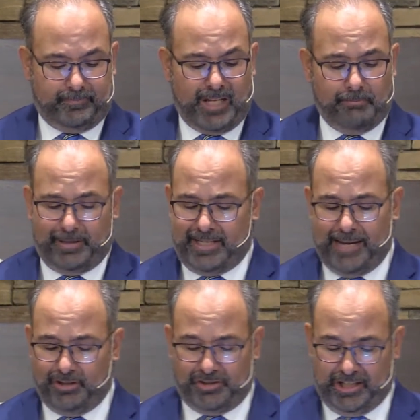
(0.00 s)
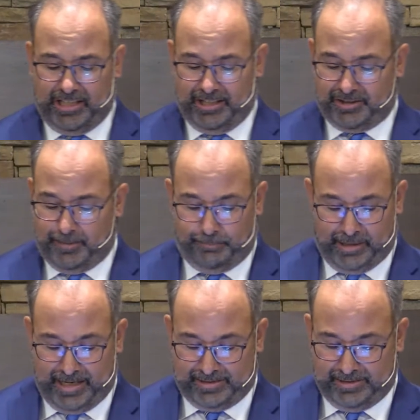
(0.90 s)
But David's thinking is
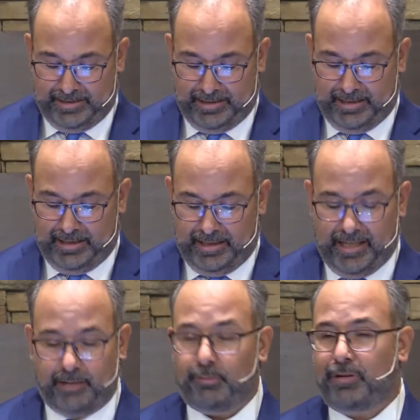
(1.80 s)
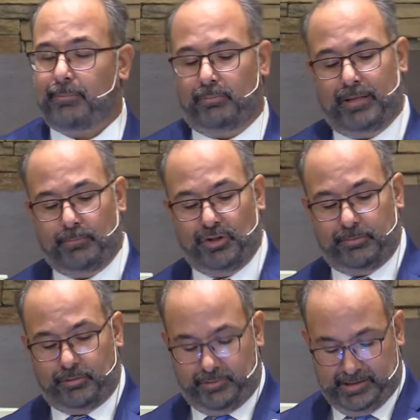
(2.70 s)
complex, and there were probably
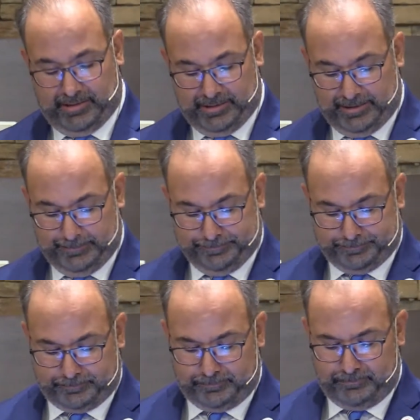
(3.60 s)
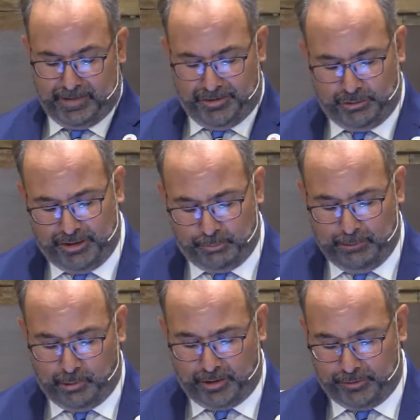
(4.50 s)
multiple reasons. So as we
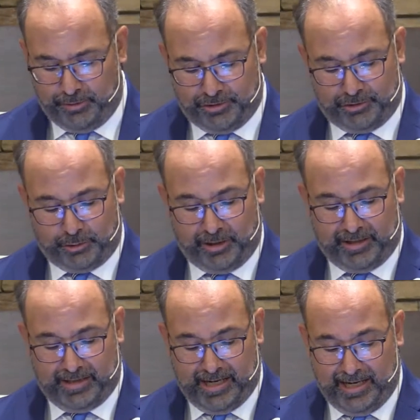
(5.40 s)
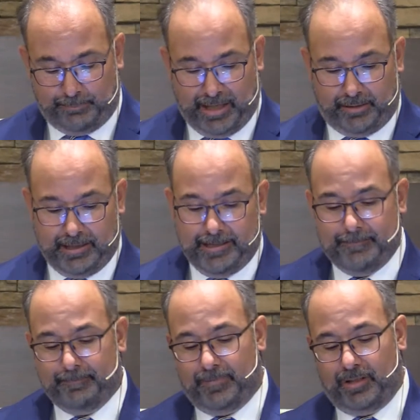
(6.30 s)
walk through the story today about
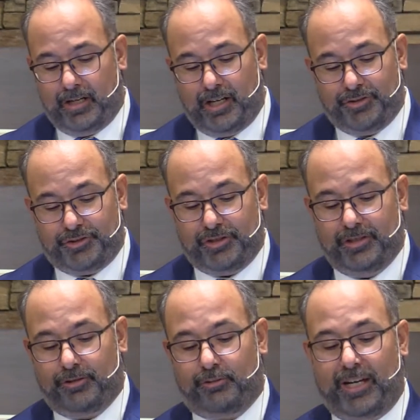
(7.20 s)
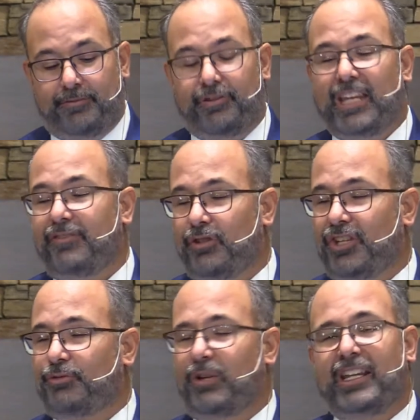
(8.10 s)
God's great
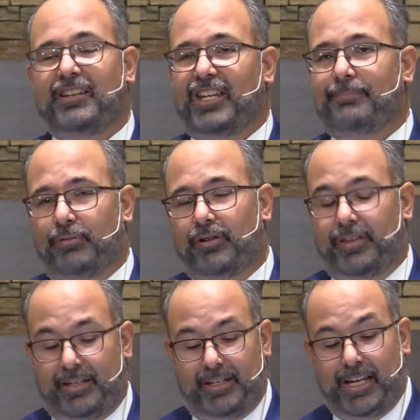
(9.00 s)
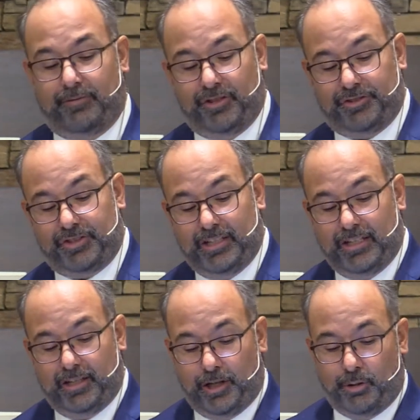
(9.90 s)
faithfulness running deeper than David's
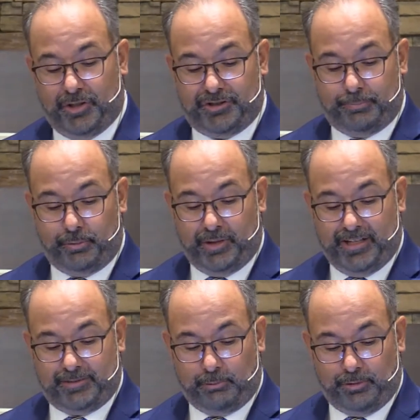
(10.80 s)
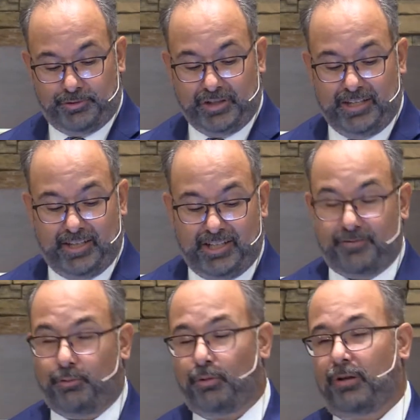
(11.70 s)
lowest points, we'll see these
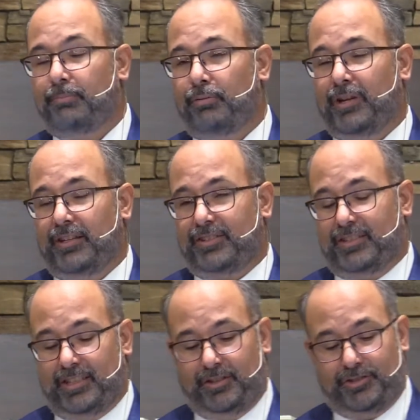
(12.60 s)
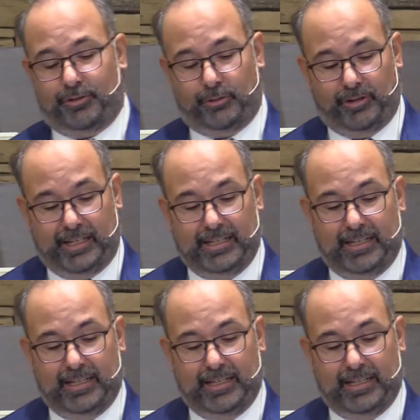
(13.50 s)
4 points in the story.